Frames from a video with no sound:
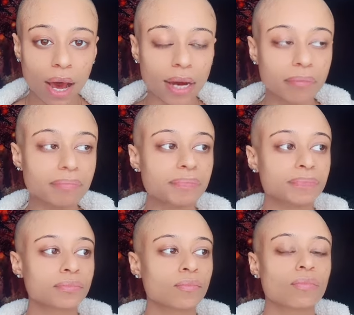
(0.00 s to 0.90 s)
Um,
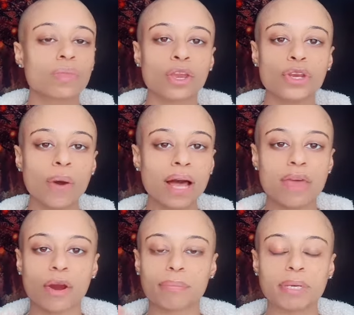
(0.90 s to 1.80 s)
you know
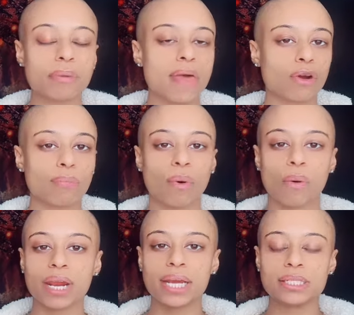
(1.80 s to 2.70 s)
how there are people that are
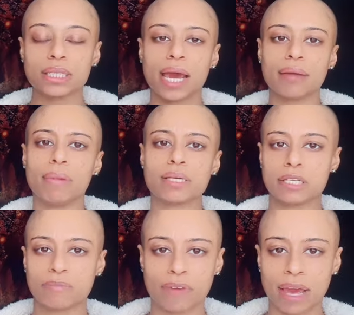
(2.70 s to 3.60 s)
born into like
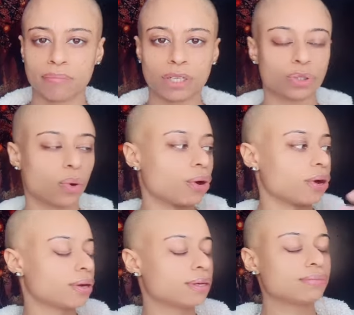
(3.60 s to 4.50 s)
Muslim families
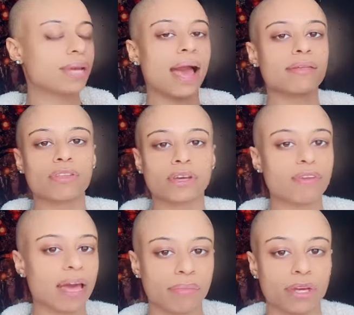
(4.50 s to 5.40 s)
or
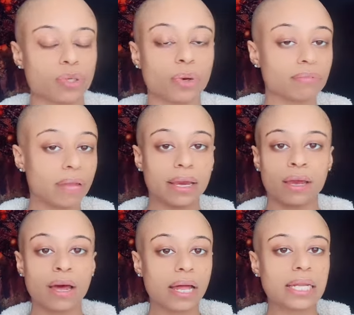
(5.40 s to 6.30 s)
Catholic families or
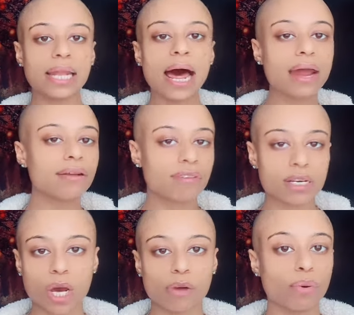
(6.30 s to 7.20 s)
like a lot of
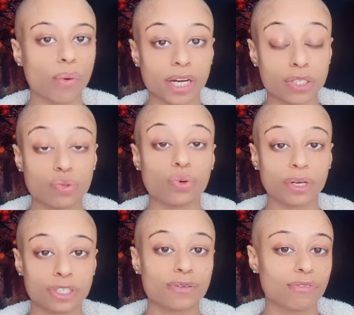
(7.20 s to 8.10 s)
us are born into
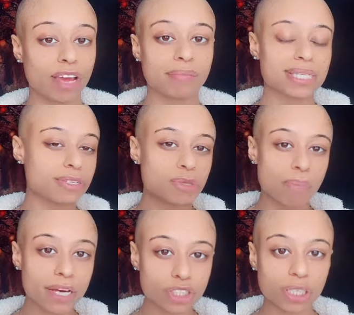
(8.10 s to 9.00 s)
Christian families,
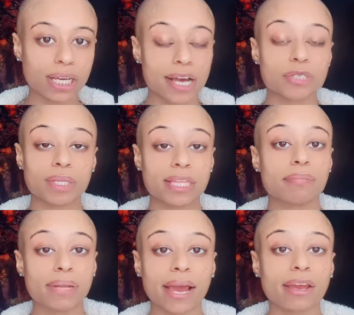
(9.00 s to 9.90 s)
especially us
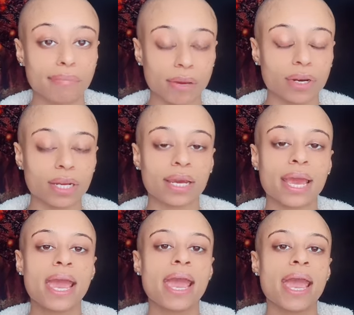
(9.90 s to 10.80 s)
within the black community.